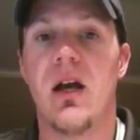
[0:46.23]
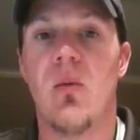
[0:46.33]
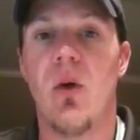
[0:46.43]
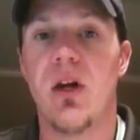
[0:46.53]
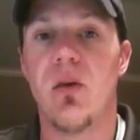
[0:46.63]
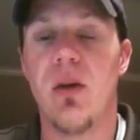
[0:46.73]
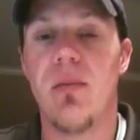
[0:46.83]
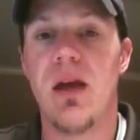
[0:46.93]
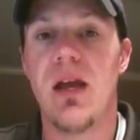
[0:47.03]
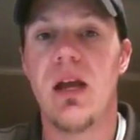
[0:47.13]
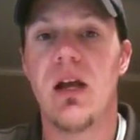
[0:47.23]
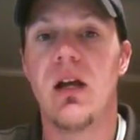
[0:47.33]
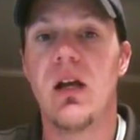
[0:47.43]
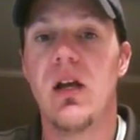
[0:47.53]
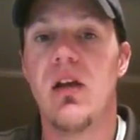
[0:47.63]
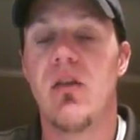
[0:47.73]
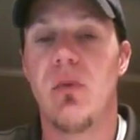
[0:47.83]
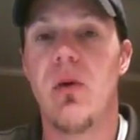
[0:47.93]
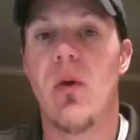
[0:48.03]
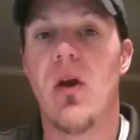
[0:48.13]
Juan Uribe hit a
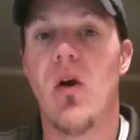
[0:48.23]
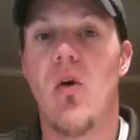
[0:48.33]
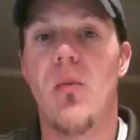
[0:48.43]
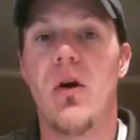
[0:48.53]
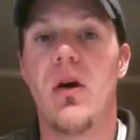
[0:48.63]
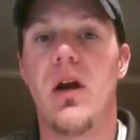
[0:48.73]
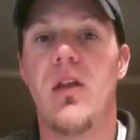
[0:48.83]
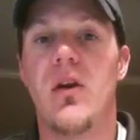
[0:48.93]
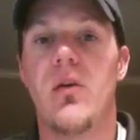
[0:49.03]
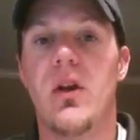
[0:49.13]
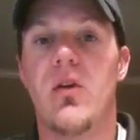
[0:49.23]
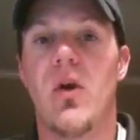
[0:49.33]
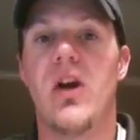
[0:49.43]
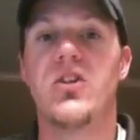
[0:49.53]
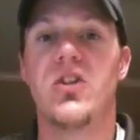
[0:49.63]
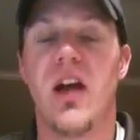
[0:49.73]
3-run homer that he really crushed.